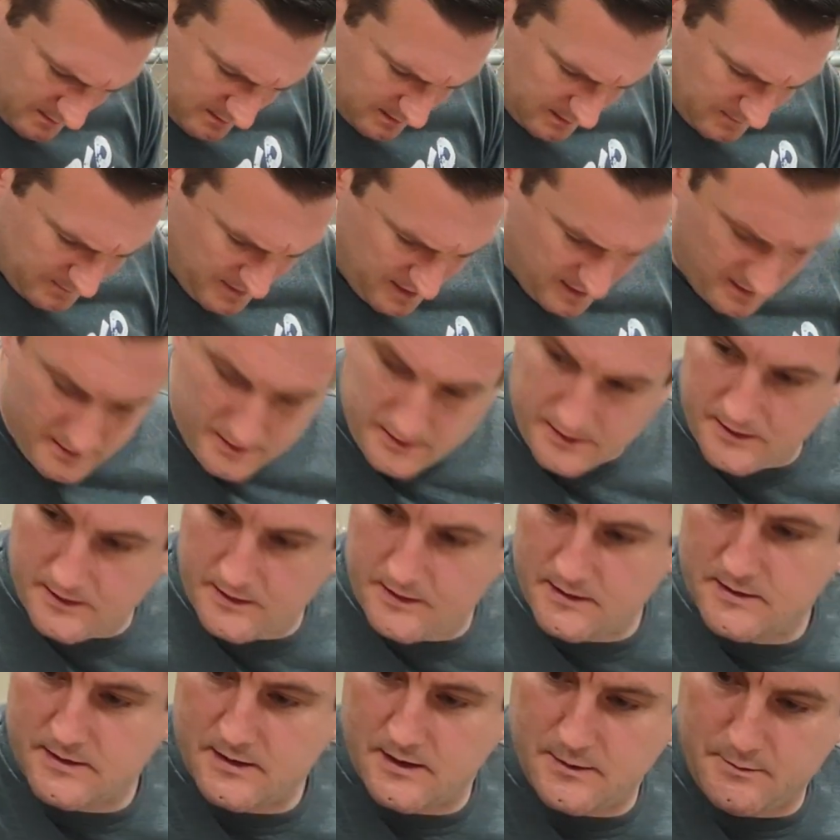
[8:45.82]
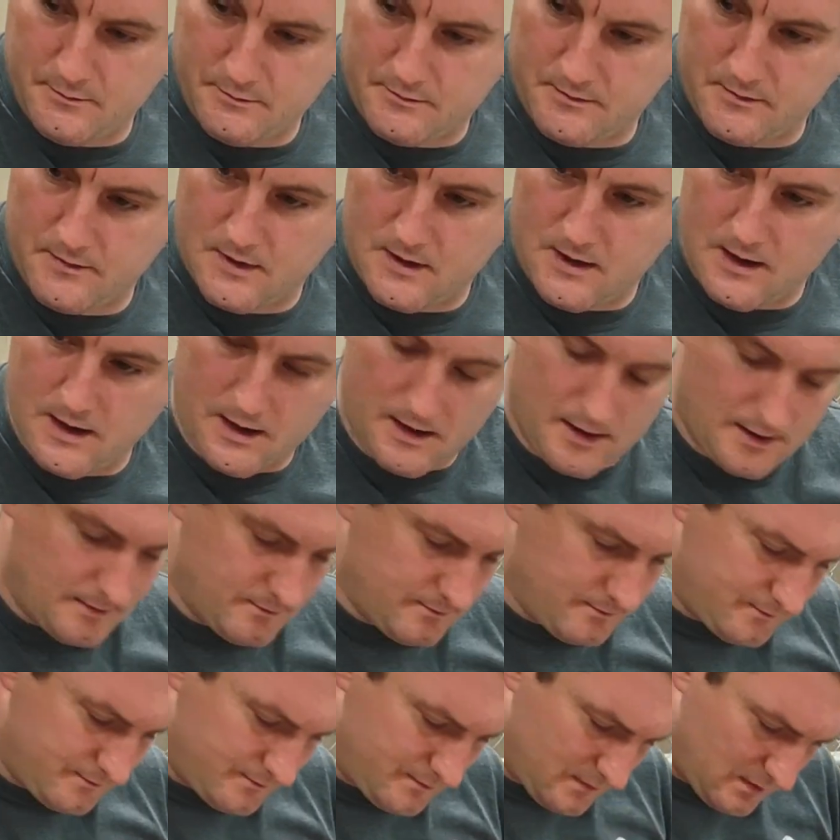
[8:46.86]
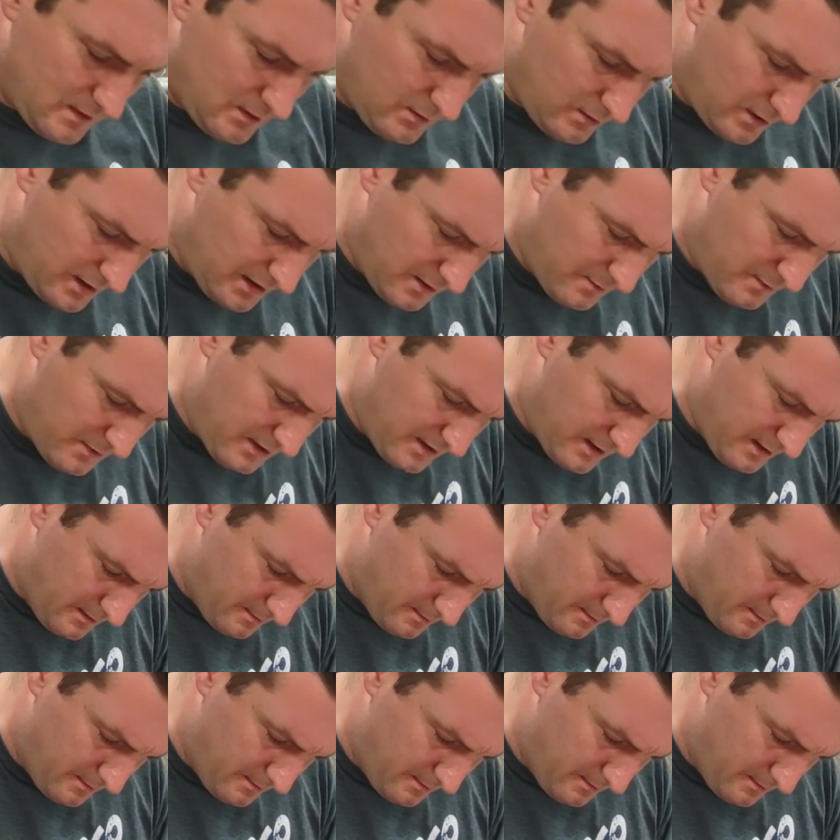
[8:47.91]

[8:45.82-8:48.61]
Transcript: So I may clean these up quite a bit.